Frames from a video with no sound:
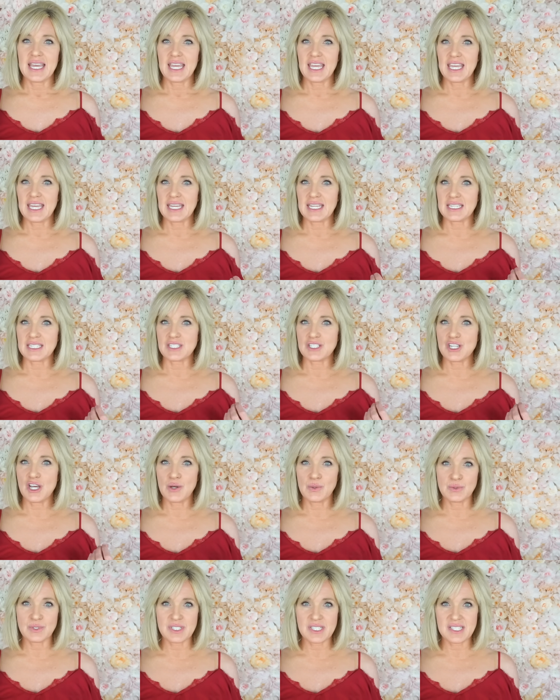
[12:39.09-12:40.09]
It
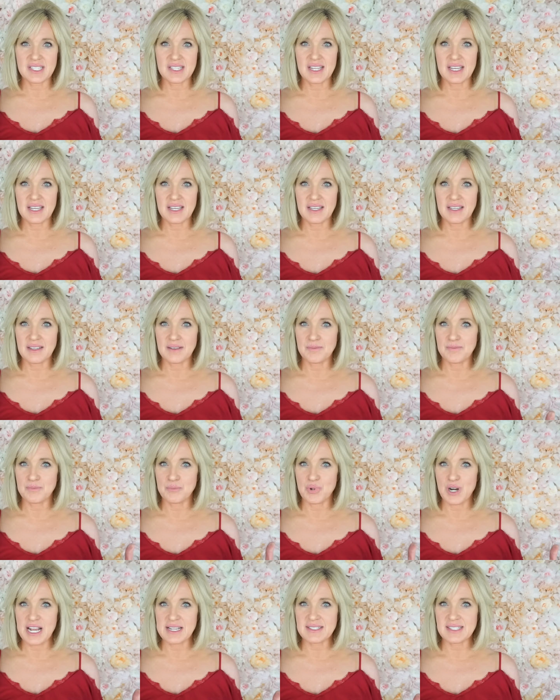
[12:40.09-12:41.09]
tones the
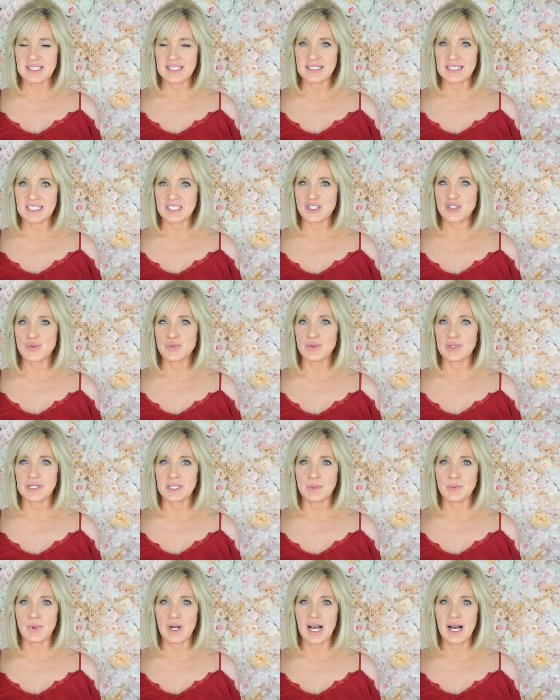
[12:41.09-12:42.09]
brassiness
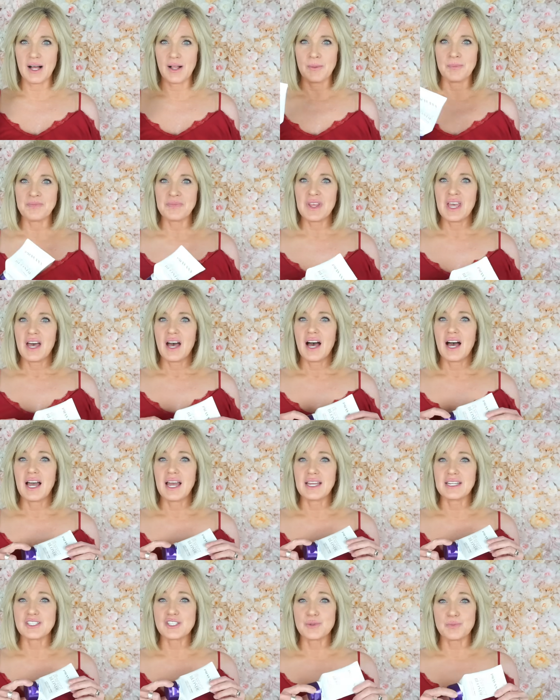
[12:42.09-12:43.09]
really well.
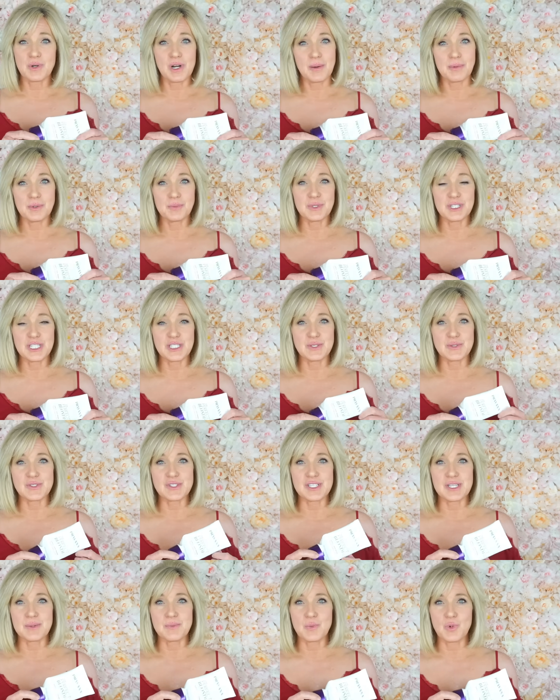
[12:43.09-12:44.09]
I should probably
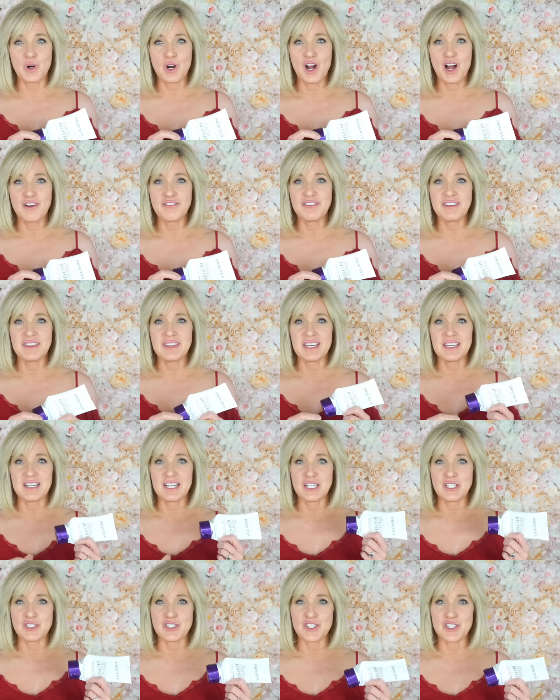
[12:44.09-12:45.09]
use it more often than
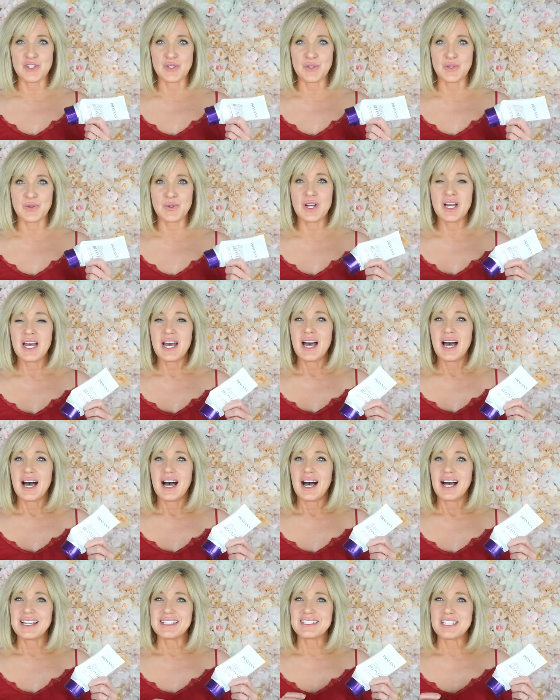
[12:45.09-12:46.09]
I do.
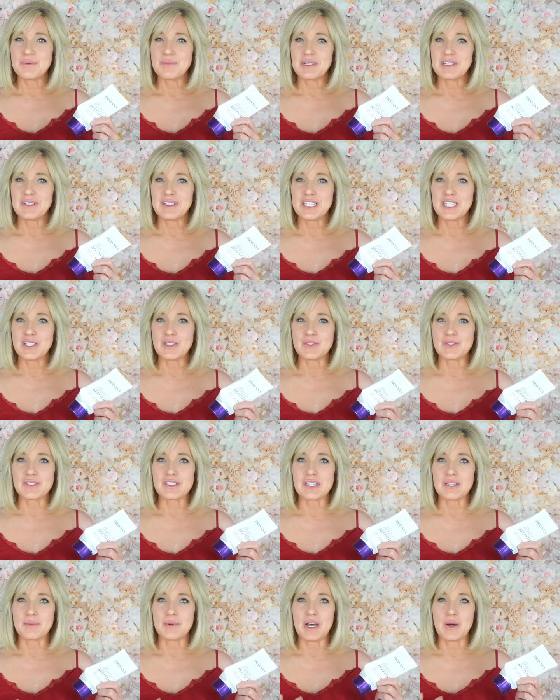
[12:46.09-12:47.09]
I typically
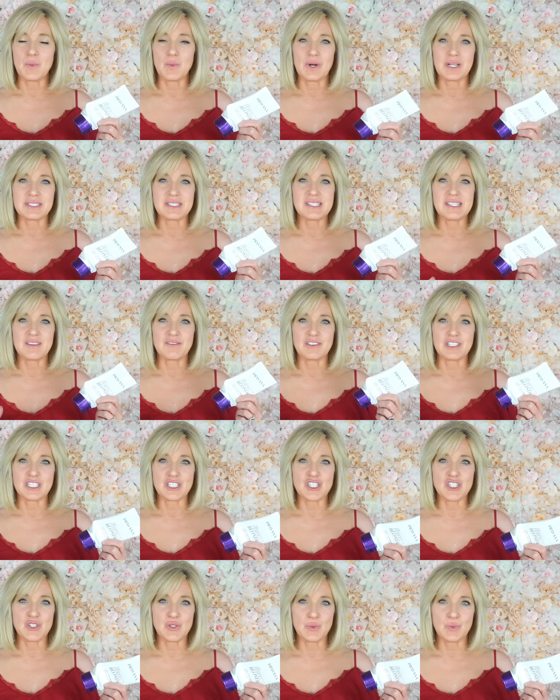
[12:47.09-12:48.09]
use it about once every
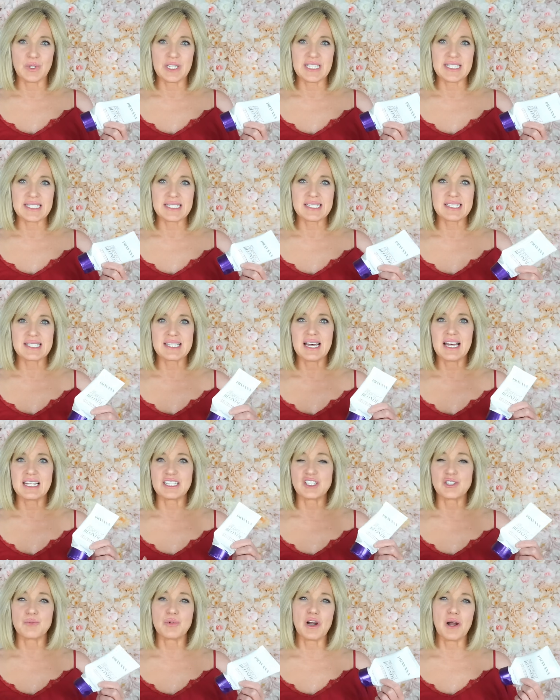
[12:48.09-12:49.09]
2 weeks. I
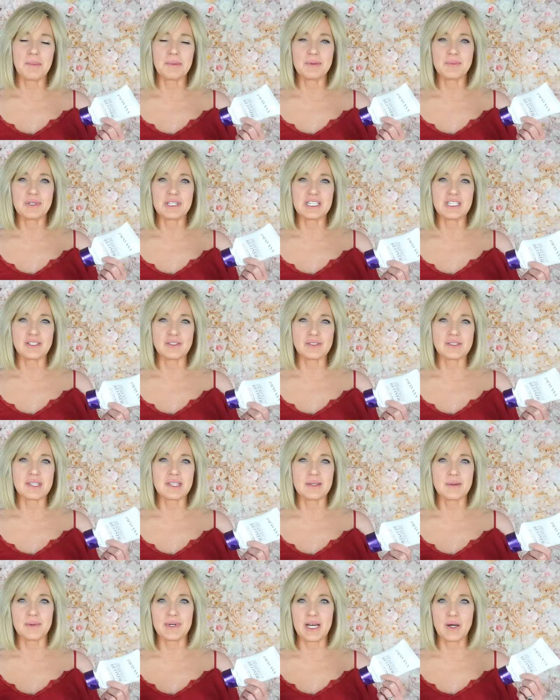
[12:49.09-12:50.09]
should probably use
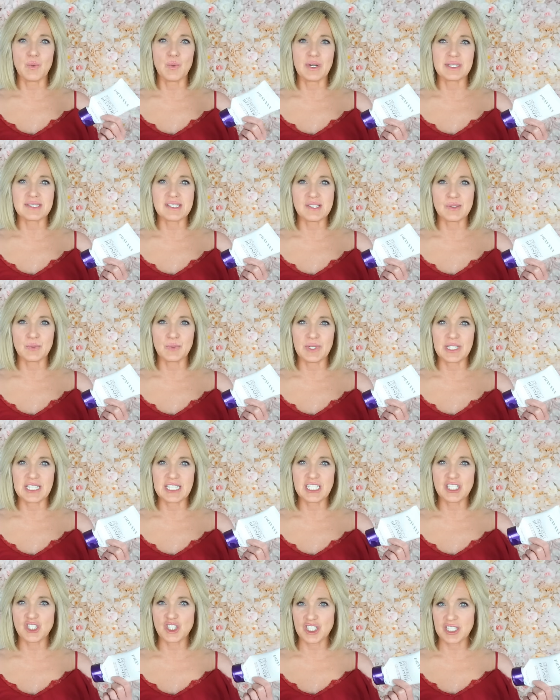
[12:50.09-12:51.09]
it about once a
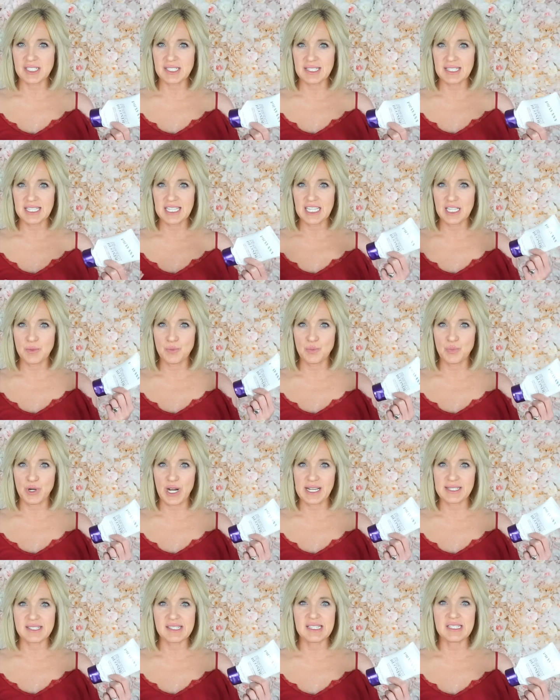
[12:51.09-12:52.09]
week just to keep
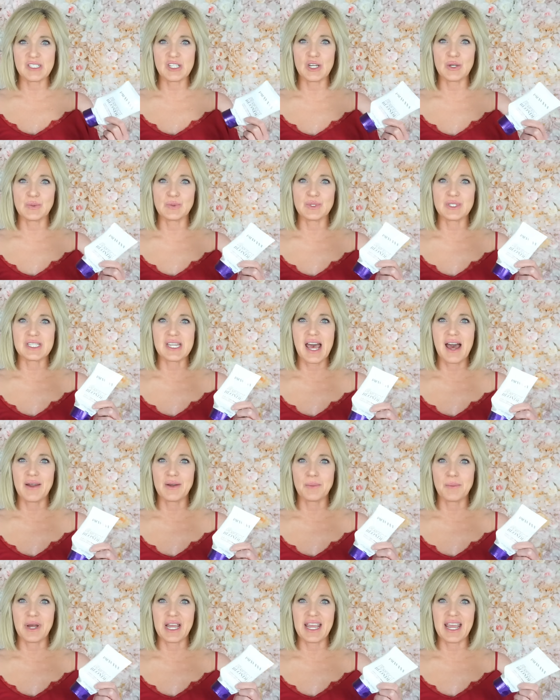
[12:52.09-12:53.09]
brassy tones out
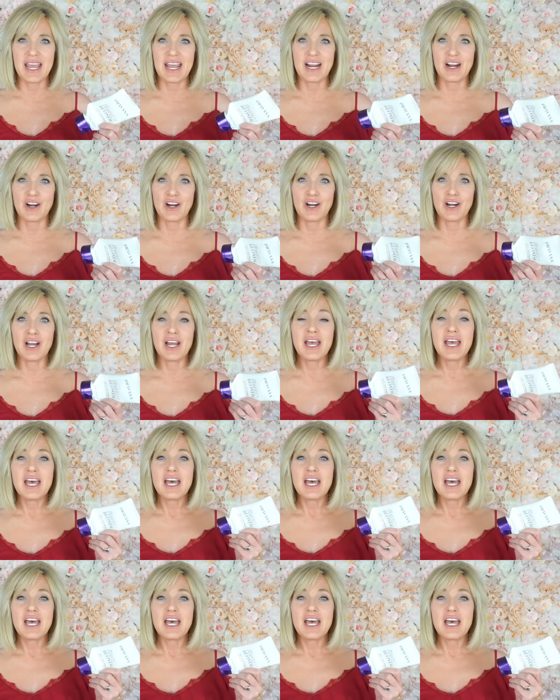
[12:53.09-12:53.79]
of my hair.